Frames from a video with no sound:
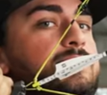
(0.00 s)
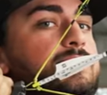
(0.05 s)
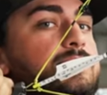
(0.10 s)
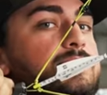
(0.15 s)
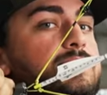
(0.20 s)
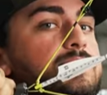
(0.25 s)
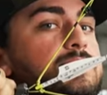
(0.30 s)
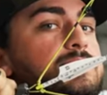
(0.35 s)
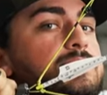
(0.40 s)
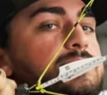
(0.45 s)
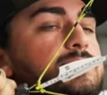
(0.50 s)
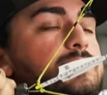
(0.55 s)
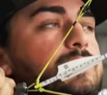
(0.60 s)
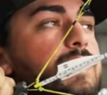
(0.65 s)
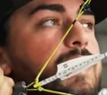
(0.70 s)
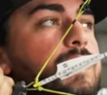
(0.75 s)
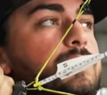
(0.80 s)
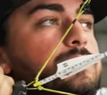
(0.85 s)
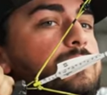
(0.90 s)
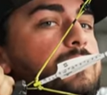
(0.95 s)
This is
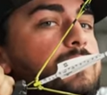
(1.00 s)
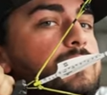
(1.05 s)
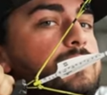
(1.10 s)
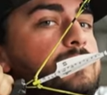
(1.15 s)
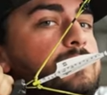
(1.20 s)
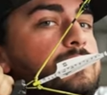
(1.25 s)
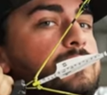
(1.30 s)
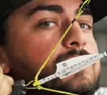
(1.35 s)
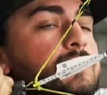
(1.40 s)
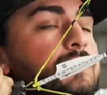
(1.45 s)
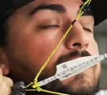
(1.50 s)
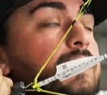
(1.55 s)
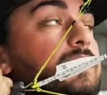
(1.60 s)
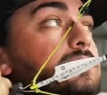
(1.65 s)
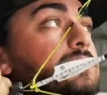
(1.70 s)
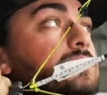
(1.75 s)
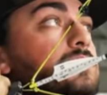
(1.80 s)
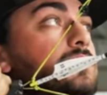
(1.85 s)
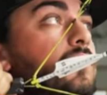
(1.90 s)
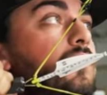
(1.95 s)
sky drawing.
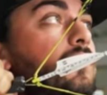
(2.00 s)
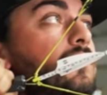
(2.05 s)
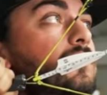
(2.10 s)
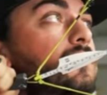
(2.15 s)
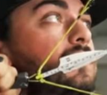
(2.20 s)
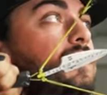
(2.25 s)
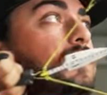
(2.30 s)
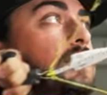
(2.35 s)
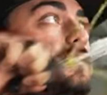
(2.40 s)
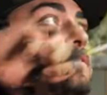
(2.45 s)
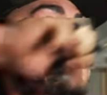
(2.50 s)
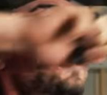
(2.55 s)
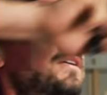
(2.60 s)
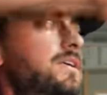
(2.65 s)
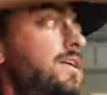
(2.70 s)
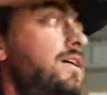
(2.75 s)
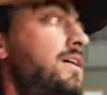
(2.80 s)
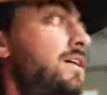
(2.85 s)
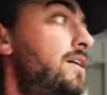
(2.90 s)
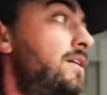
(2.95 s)
It's totally
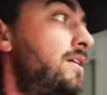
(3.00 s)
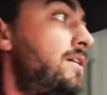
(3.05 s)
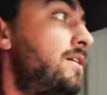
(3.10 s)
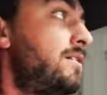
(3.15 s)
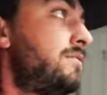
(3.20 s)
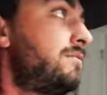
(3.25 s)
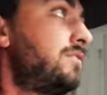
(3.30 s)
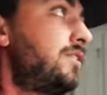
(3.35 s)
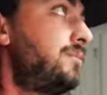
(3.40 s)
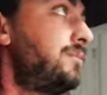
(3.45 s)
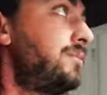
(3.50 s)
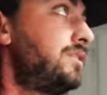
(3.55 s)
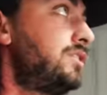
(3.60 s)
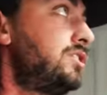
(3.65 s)
different from